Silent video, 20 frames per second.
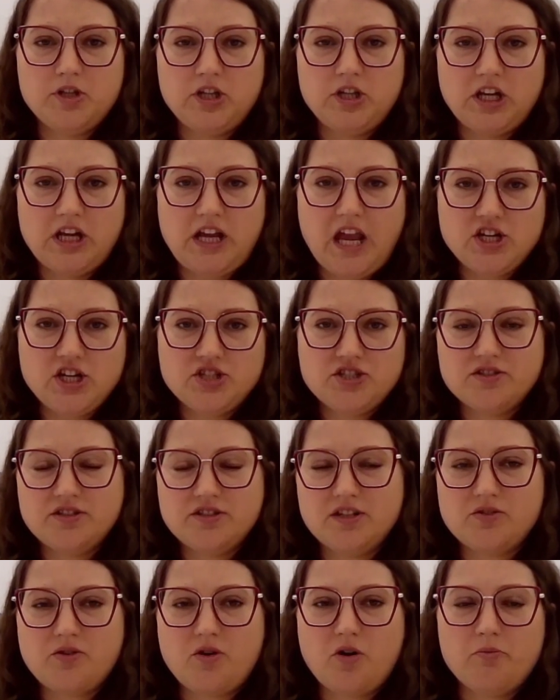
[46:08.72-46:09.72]

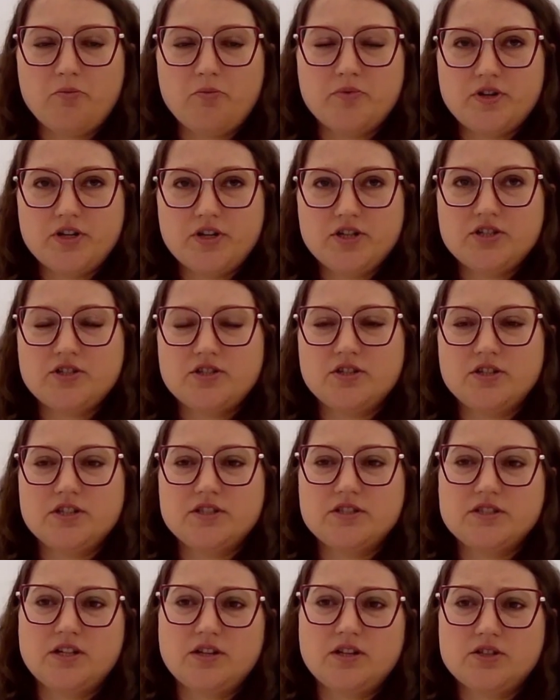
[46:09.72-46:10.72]
communication and cooperation
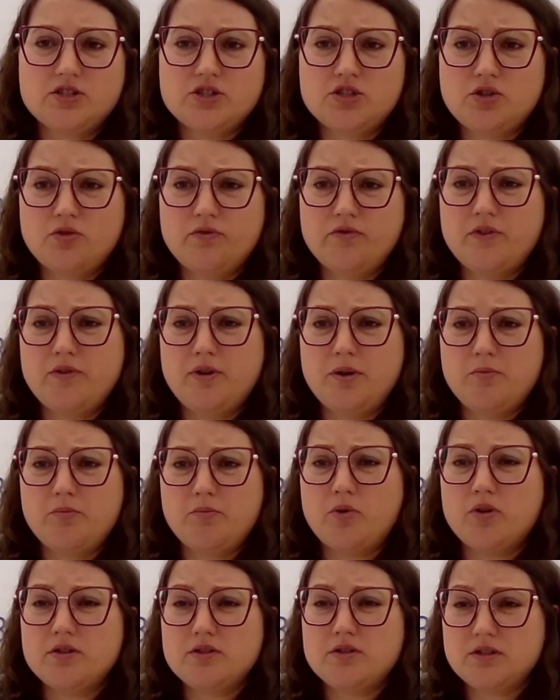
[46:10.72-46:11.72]
is so very
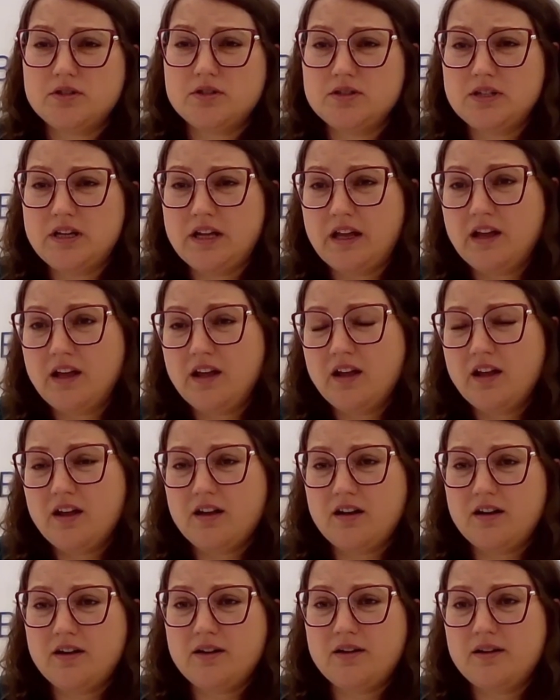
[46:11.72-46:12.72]
important,
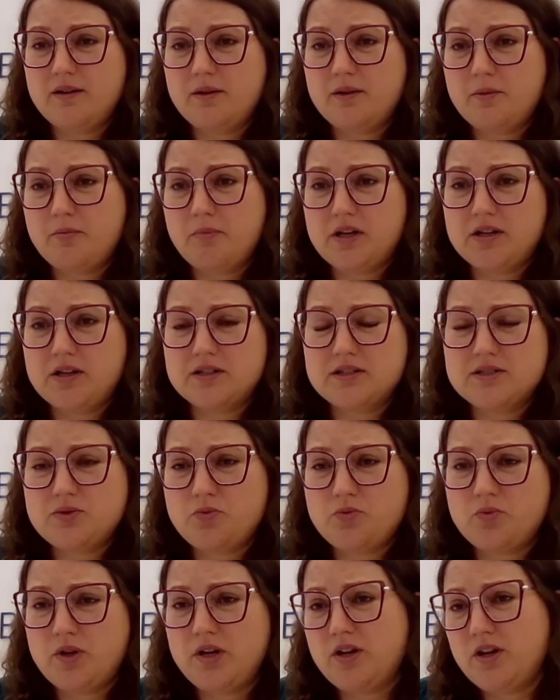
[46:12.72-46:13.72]

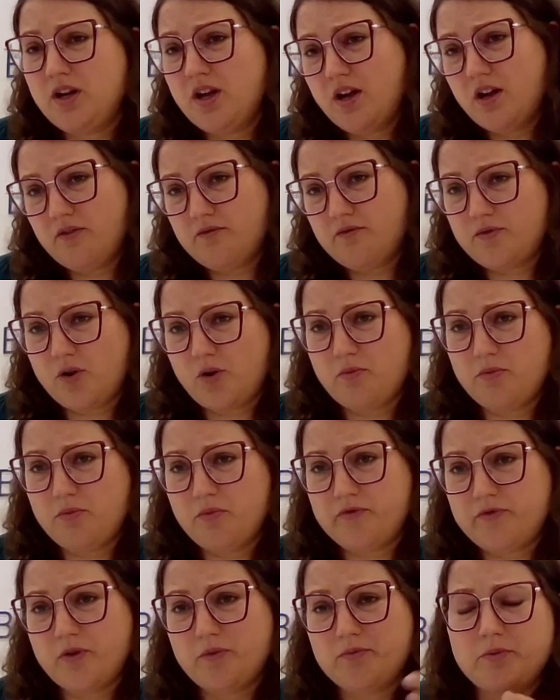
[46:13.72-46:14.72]
because we
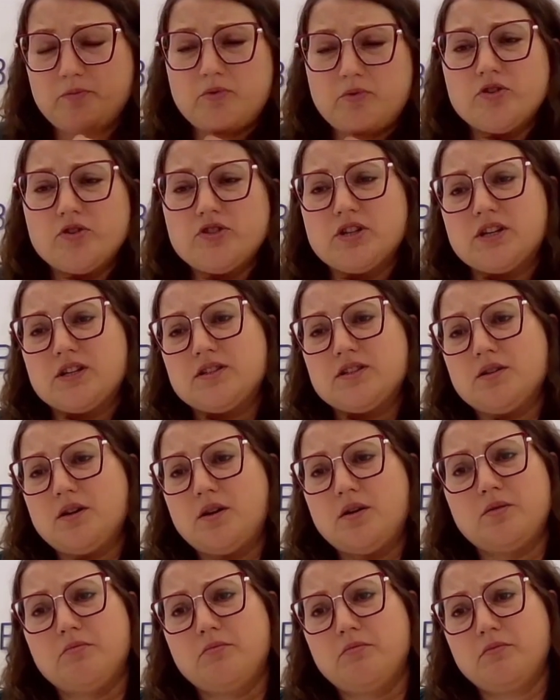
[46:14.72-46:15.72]
from the project
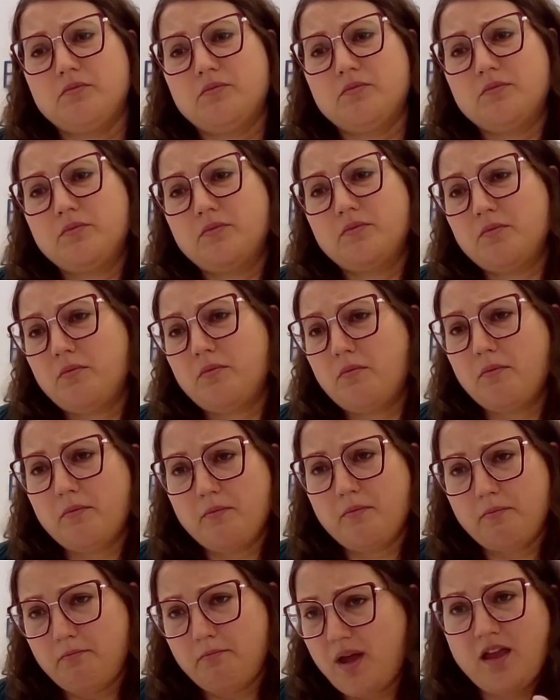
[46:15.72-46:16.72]

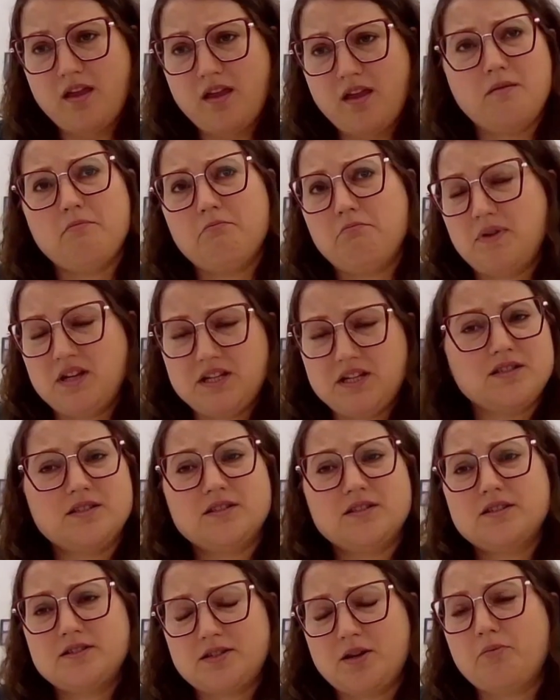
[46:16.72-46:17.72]
may
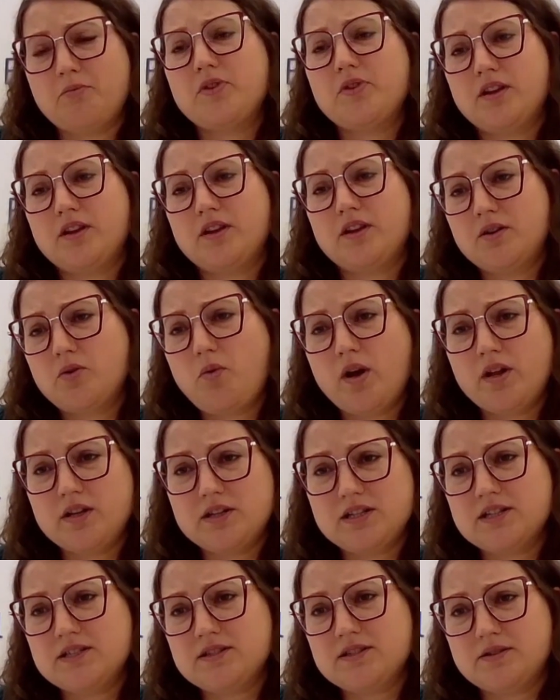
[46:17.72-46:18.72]
miss something
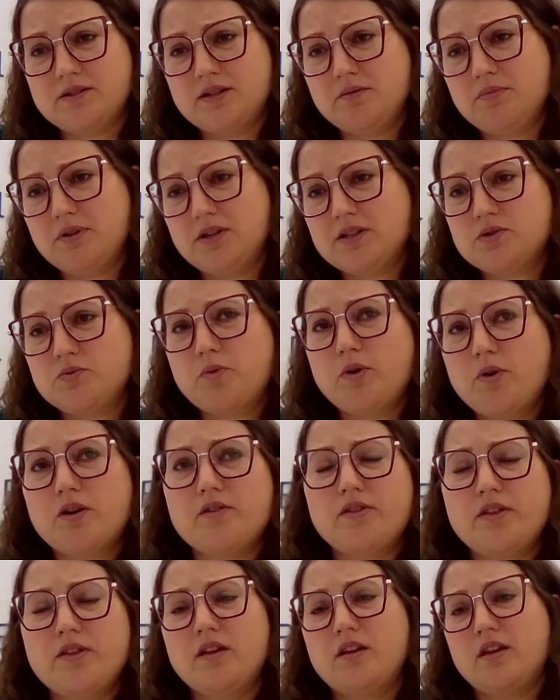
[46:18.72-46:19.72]
quite easily, because we
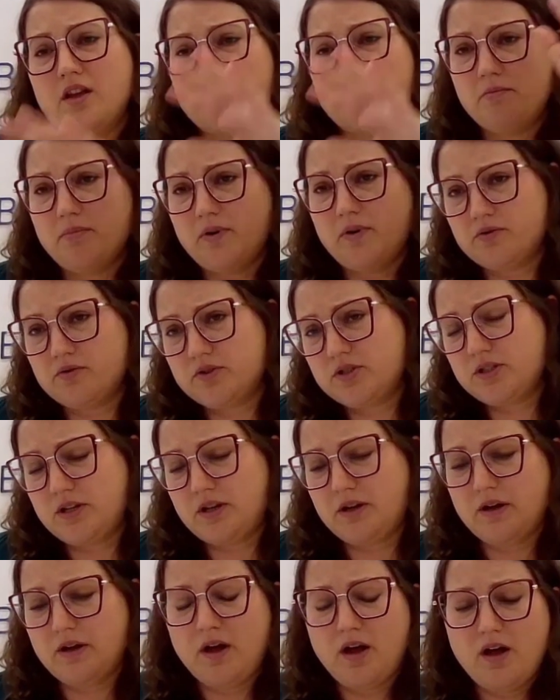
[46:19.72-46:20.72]
are thinking about
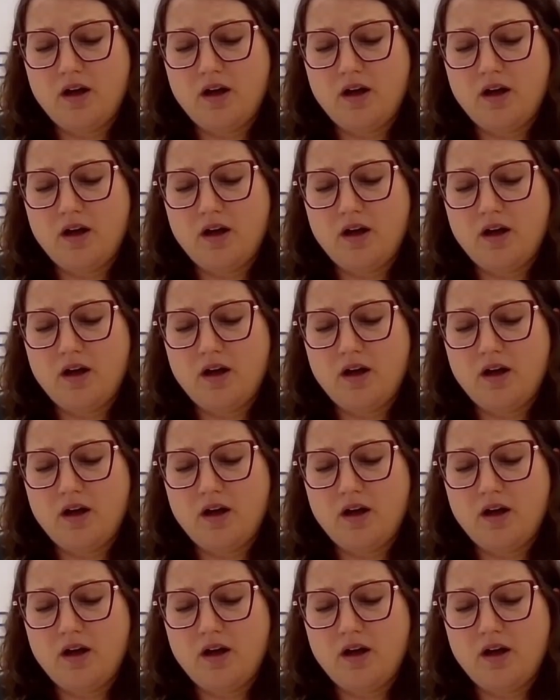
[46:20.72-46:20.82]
